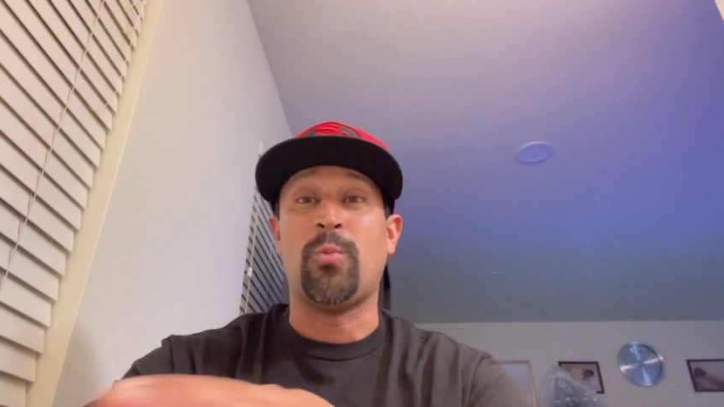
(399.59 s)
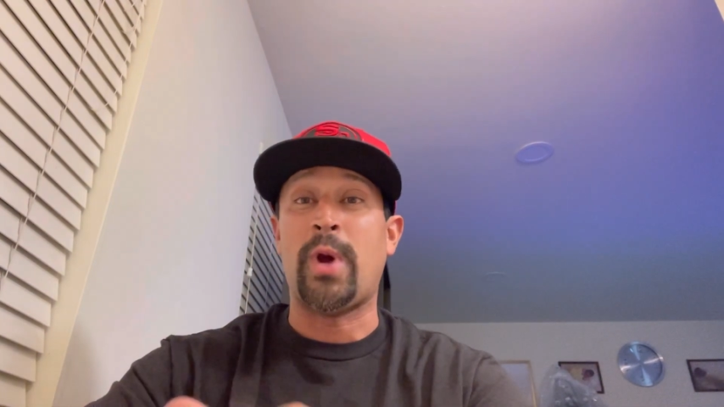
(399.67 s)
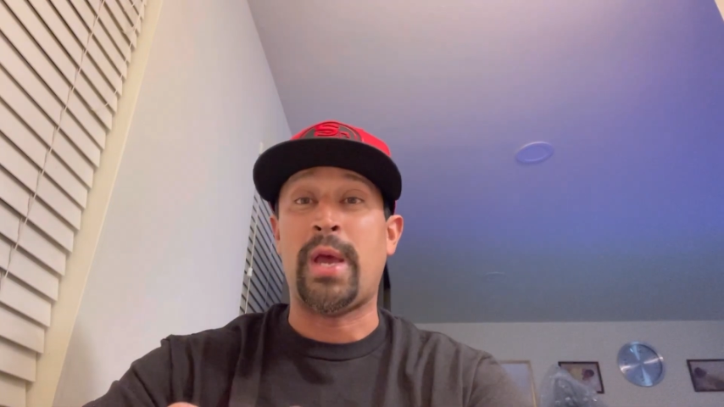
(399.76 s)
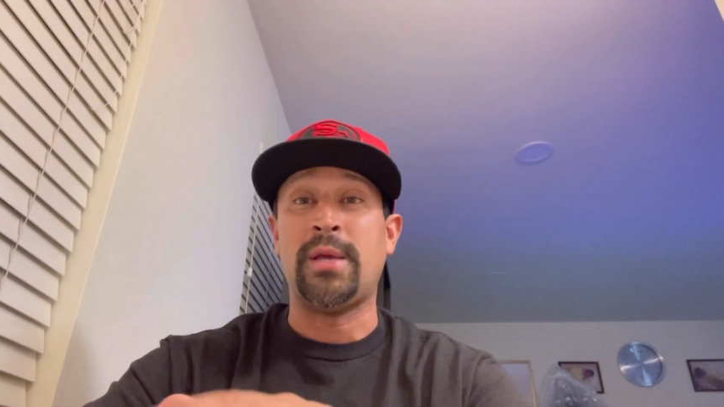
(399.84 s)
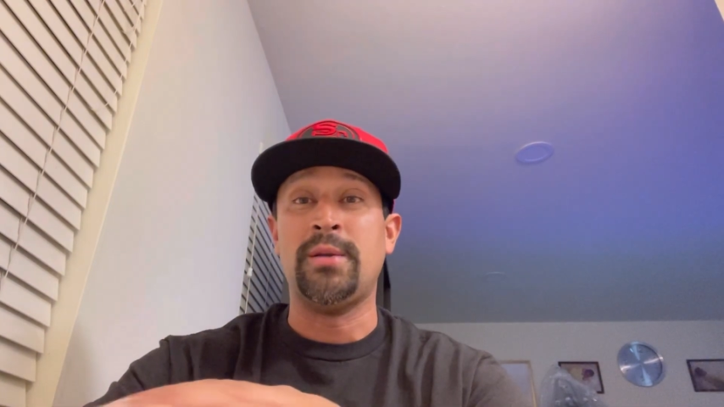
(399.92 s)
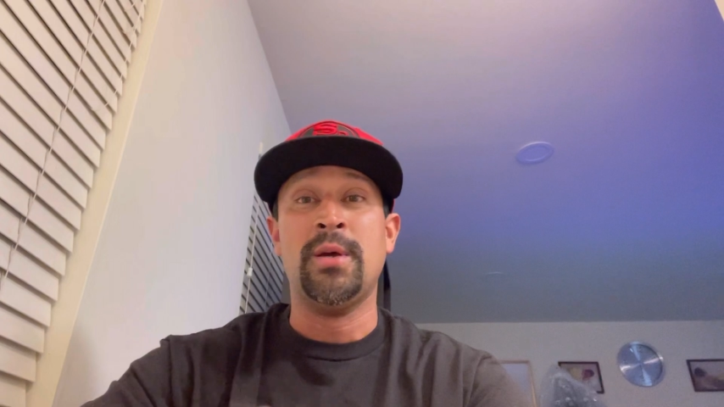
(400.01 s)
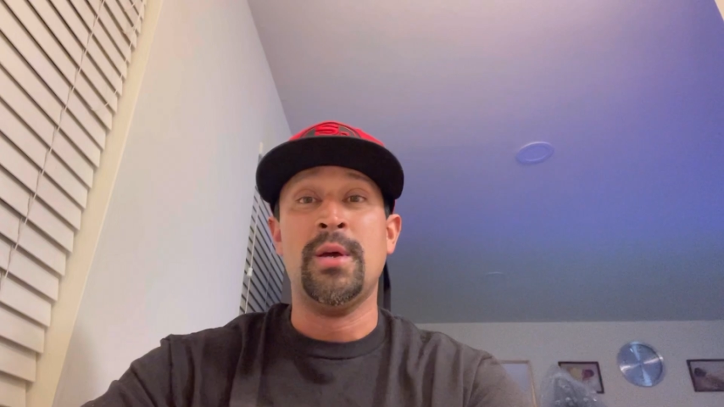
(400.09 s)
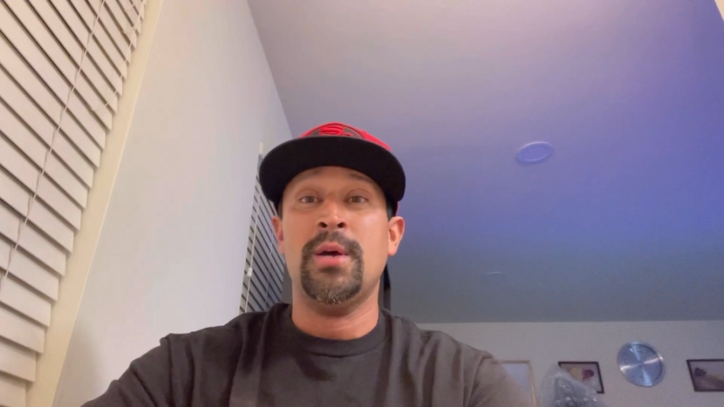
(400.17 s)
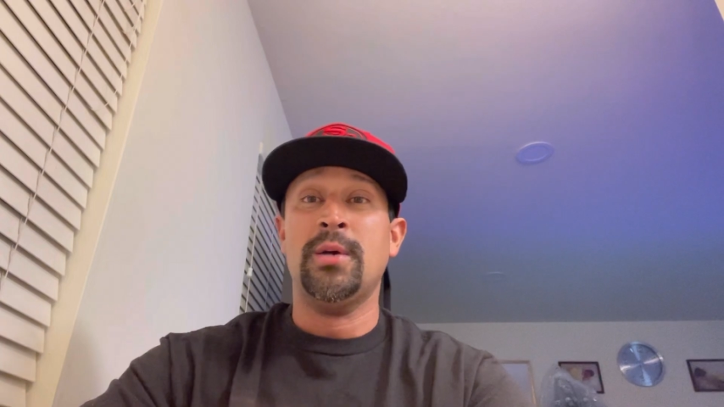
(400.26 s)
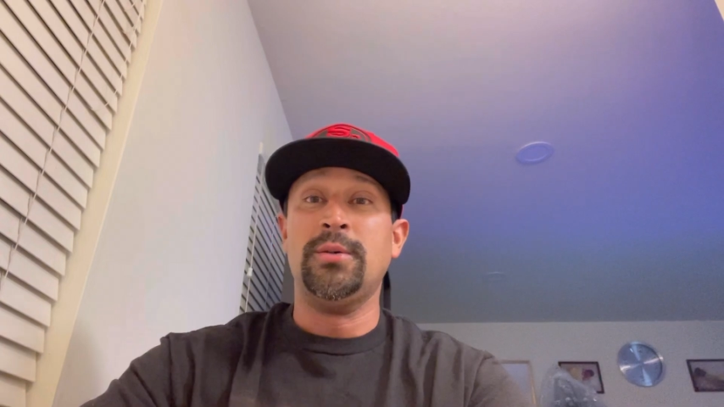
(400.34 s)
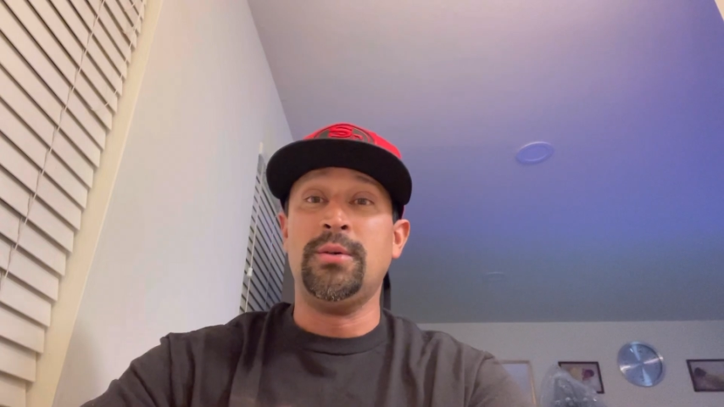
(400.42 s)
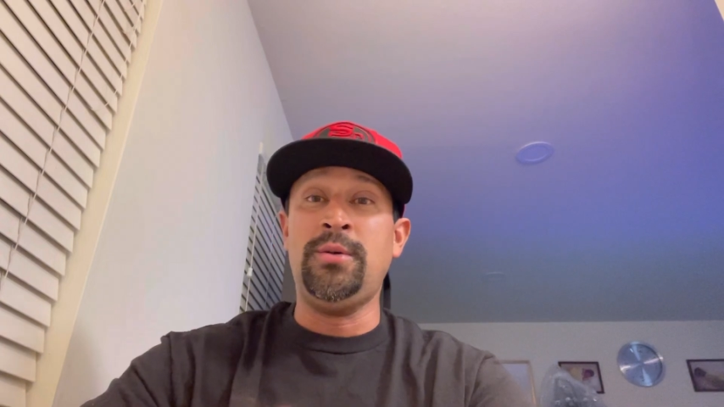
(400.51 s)
wait,
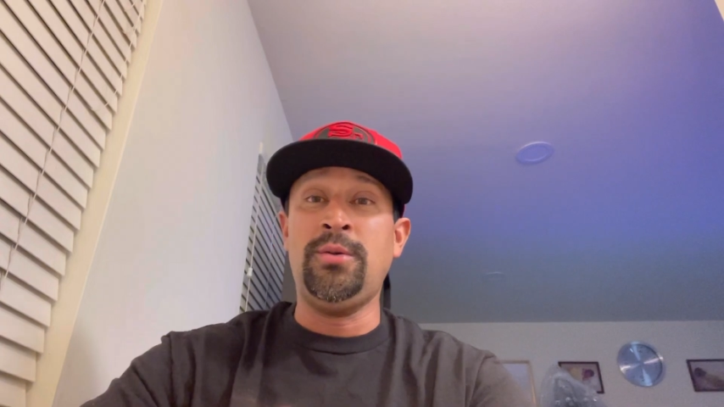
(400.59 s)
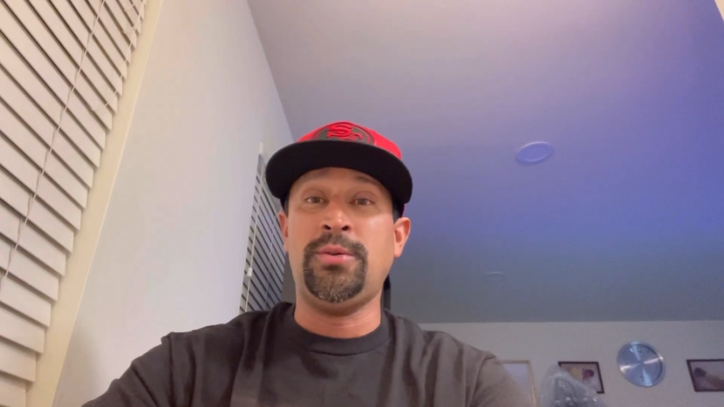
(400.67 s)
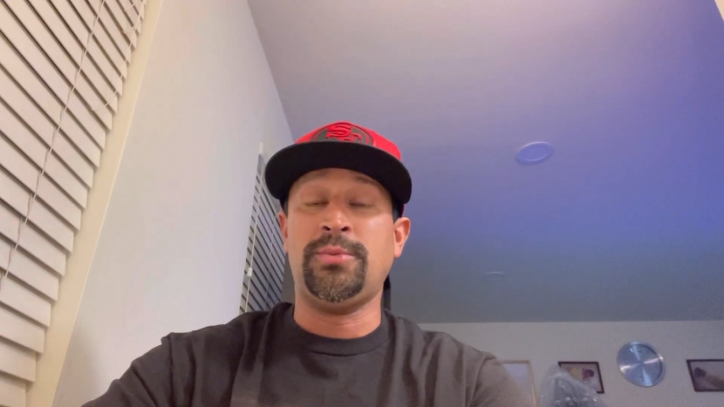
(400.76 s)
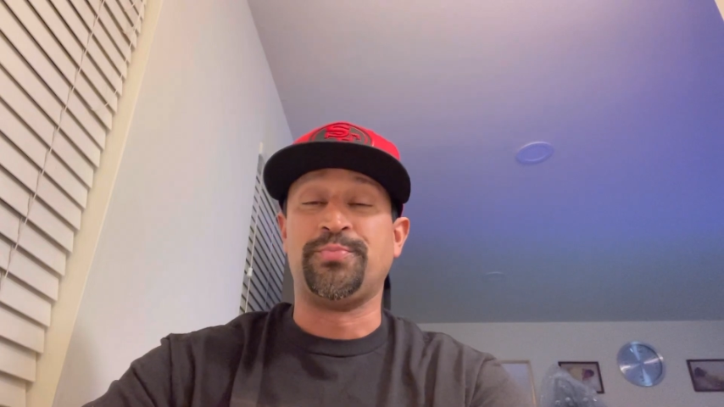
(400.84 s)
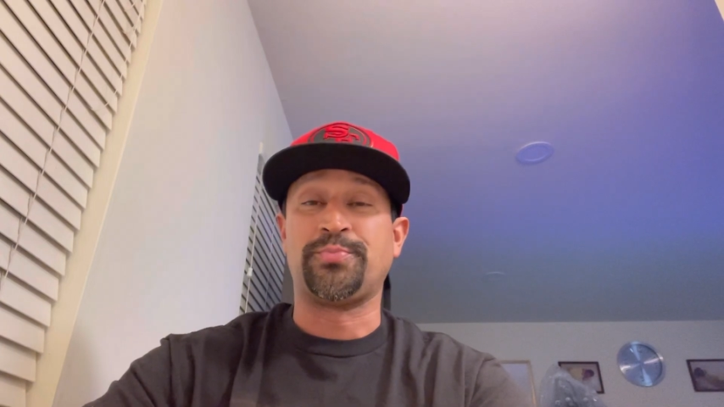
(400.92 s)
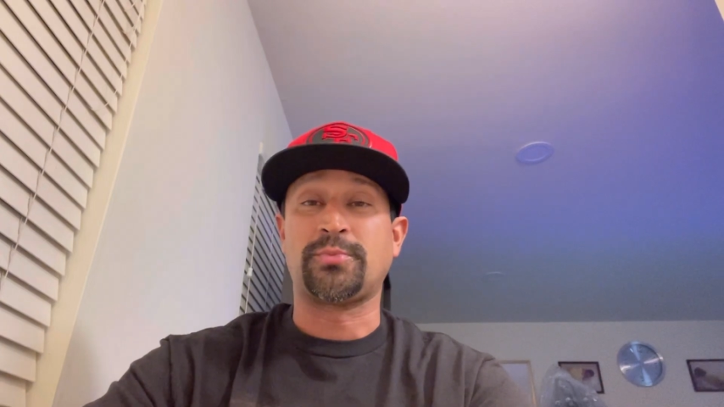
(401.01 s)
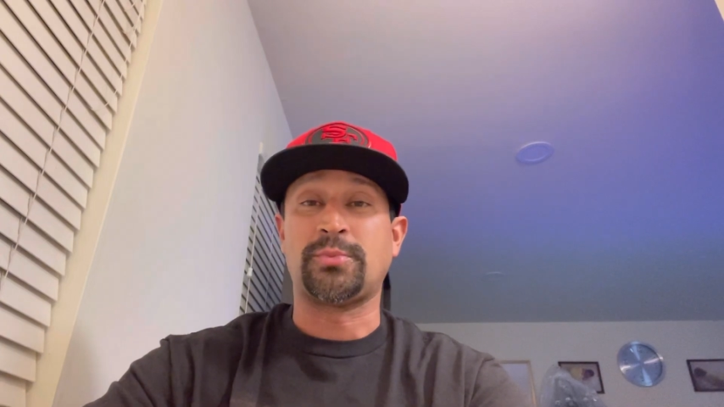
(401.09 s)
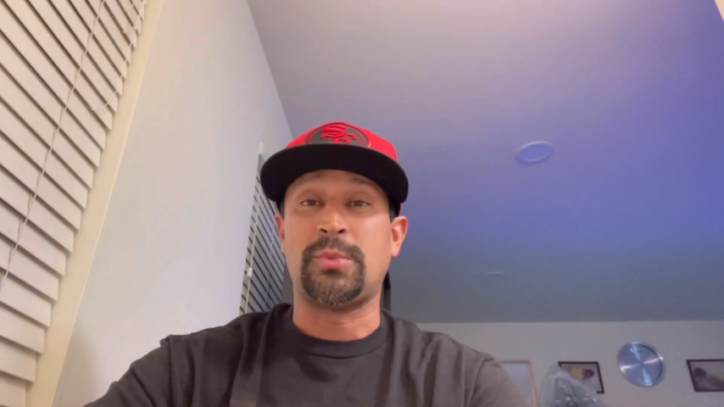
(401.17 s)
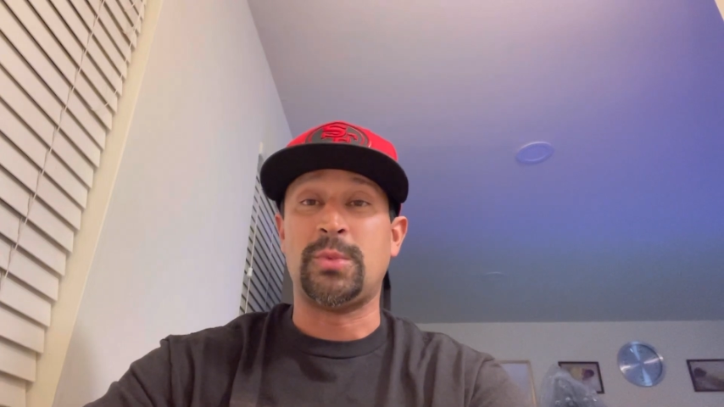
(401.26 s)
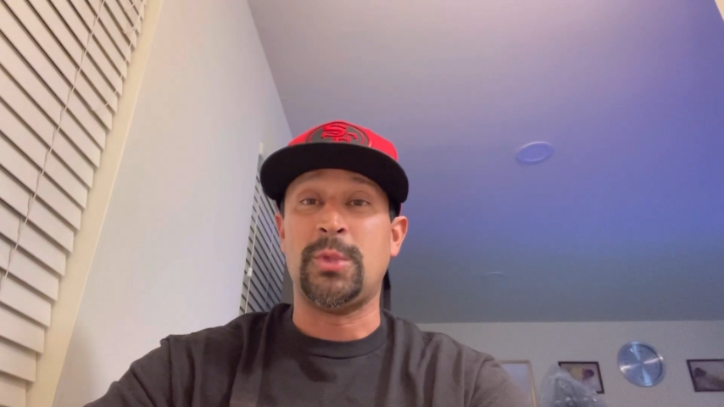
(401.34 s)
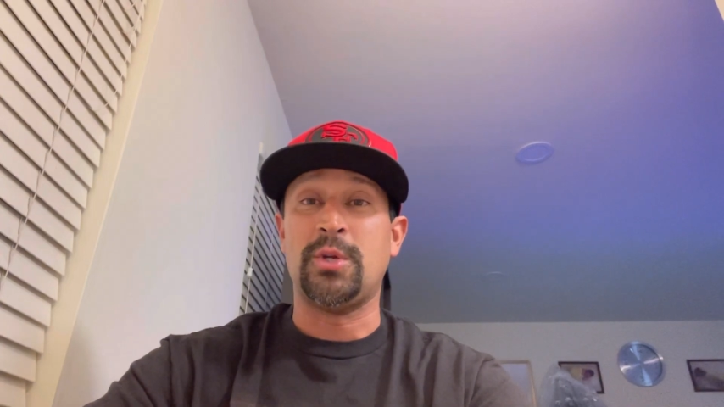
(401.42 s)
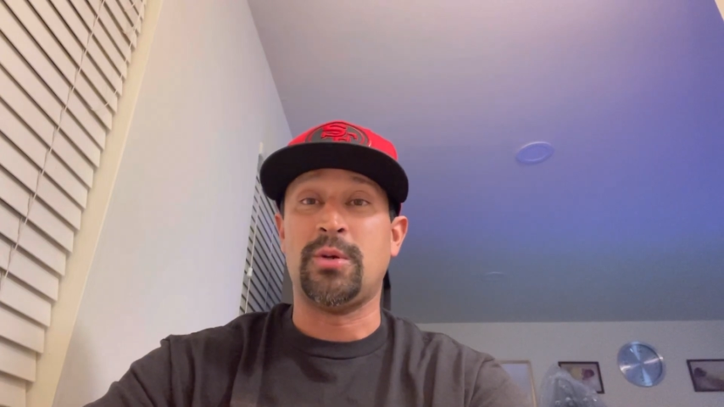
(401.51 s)
you
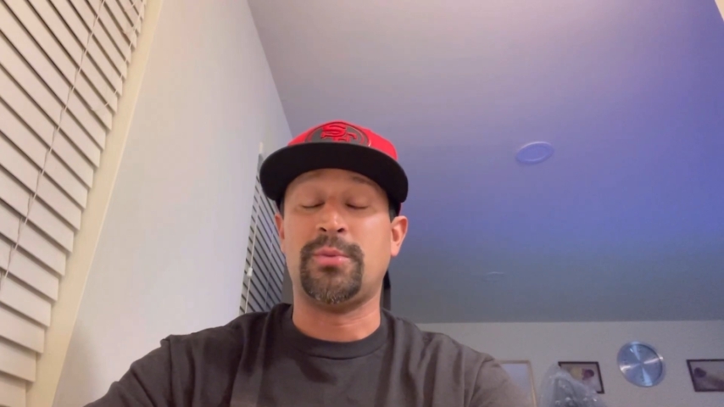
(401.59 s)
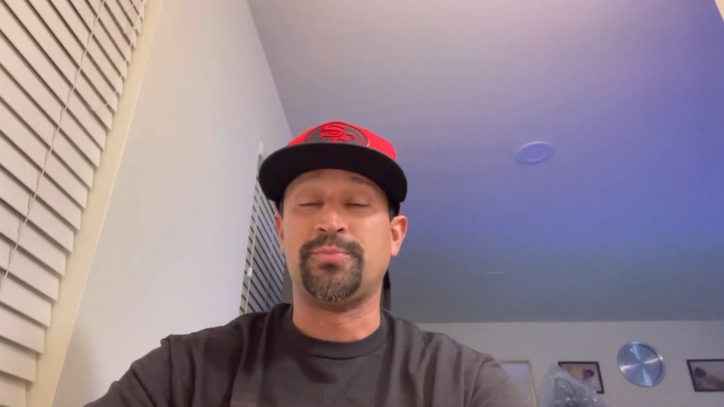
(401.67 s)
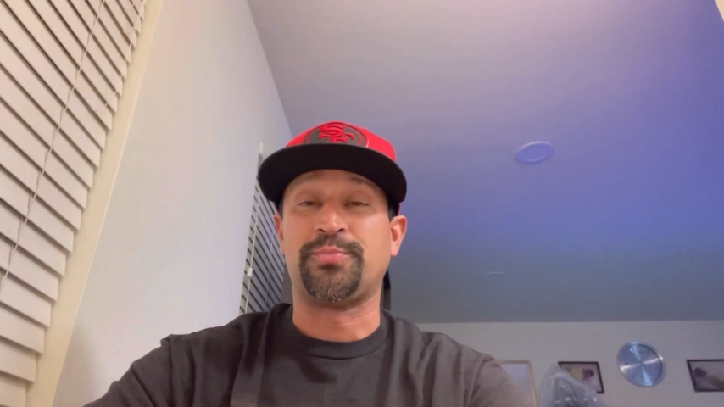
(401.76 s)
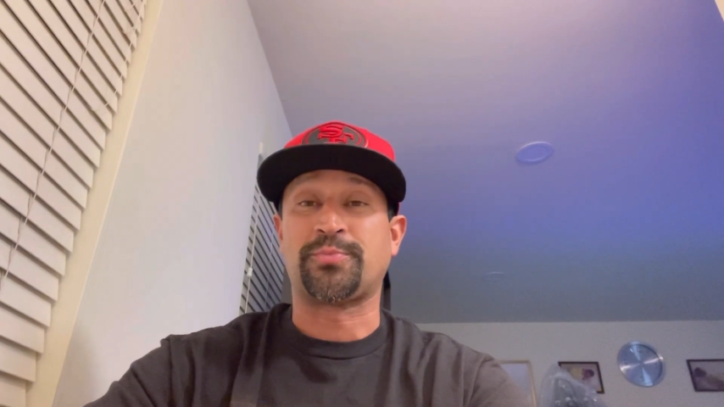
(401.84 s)
know,